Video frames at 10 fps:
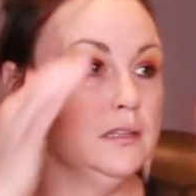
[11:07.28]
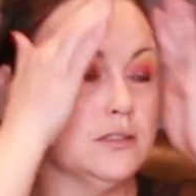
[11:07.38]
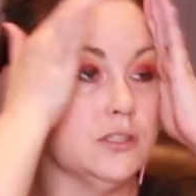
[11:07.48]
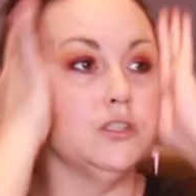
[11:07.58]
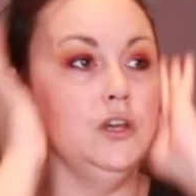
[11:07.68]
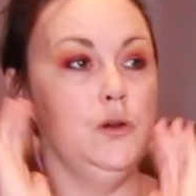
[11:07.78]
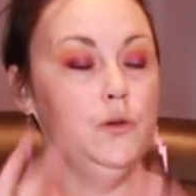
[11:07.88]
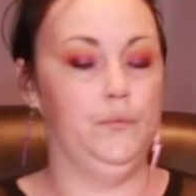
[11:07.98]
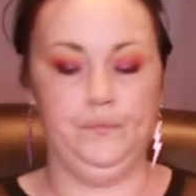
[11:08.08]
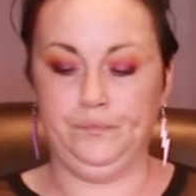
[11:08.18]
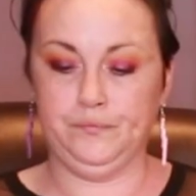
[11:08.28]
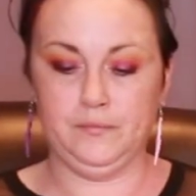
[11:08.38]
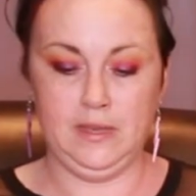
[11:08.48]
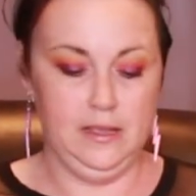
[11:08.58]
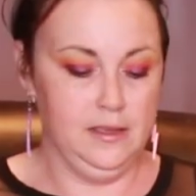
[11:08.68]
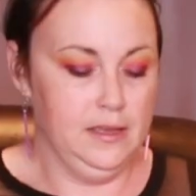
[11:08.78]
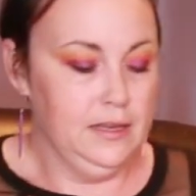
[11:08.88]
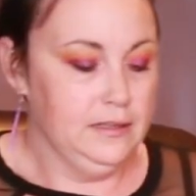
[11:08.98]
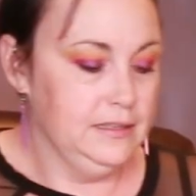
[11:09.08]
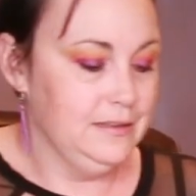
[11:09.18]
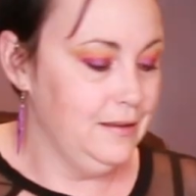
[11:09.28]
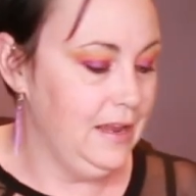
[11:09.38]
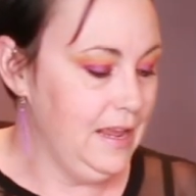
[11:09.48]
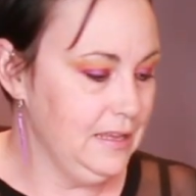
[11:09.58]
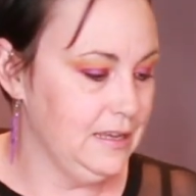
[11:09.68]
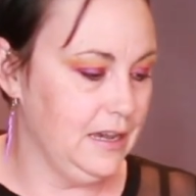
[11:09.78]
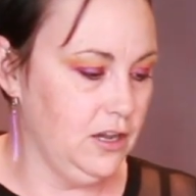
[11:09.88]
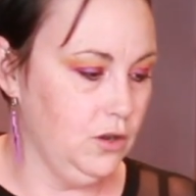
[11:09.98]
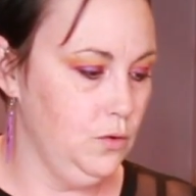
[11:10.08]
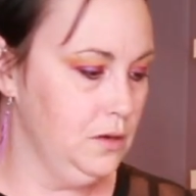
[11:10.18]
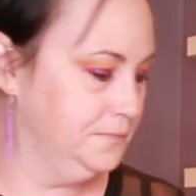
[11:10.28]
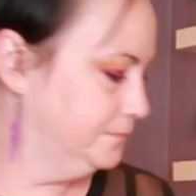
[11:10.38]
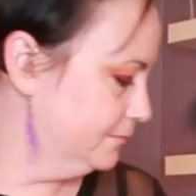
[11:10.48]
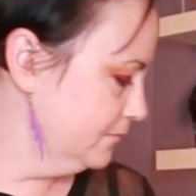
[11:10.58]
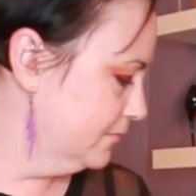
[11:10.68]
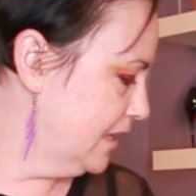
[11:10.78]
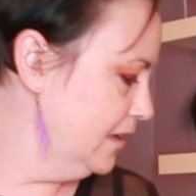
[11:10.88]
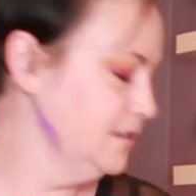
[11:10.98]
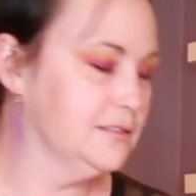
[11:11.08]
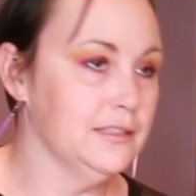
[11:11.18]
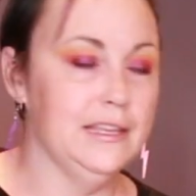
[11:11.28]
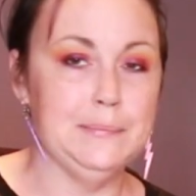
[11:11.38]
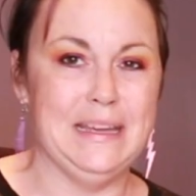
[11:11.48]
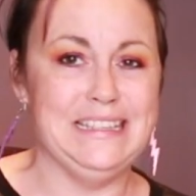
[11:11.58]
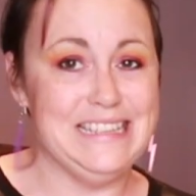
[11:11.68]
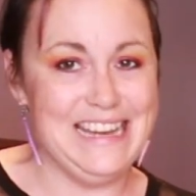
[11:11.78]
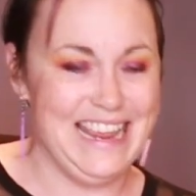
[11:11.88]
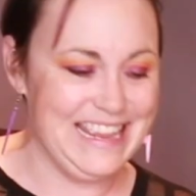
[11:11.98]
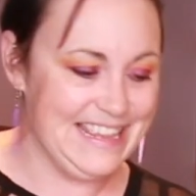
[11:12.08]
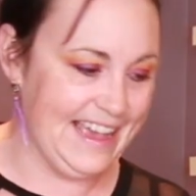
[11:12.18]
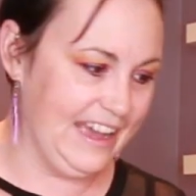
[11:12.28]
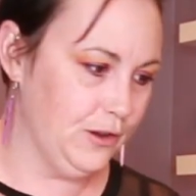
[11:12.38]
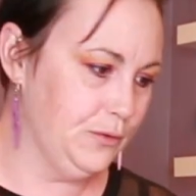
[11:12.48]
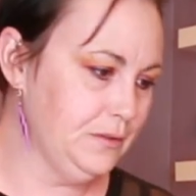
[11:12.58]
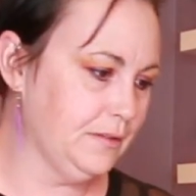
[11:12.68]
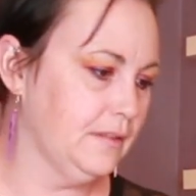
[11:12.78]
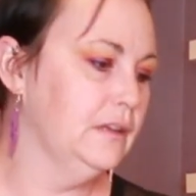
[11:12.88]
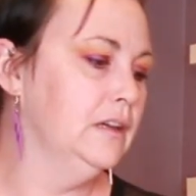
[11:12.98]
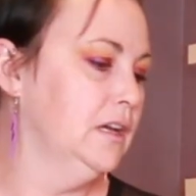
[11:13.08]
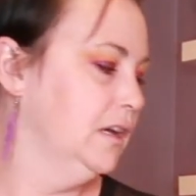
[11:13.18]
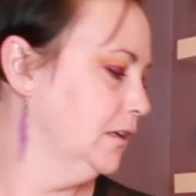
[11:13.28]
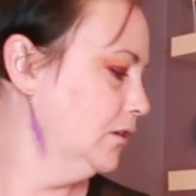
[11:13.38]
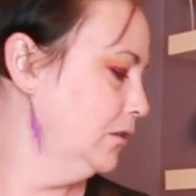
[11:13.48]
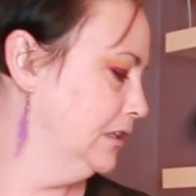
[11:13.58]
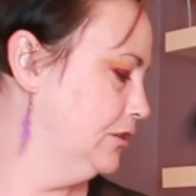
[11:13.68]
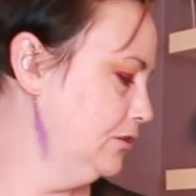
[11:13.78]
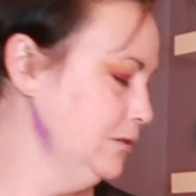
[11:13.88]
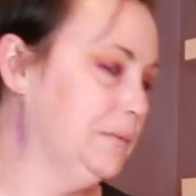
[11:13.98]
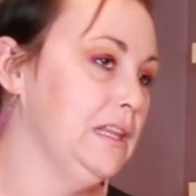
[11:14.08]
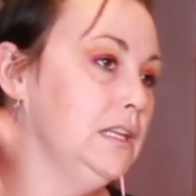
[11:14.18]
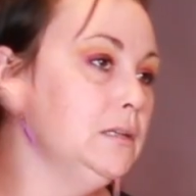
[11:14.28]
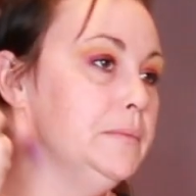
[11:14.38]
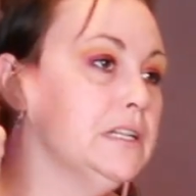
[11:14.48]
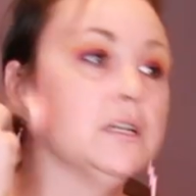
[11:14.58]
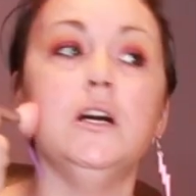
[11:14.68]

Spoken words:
so now, so like my nails, I'm going to do my little bit of